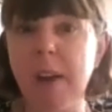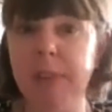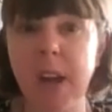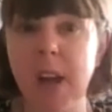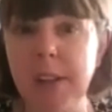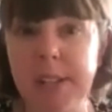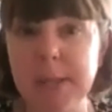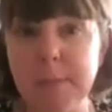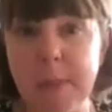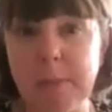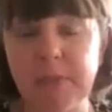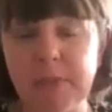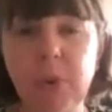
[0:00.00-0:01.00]
haven't heard this
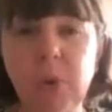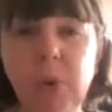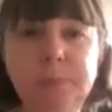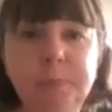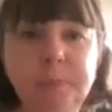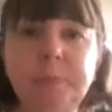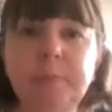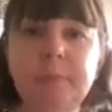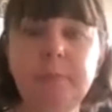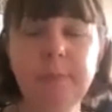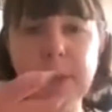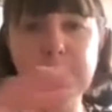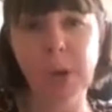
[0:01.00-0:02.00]
bit before,
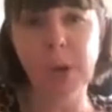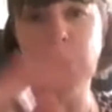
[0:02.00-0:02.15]
but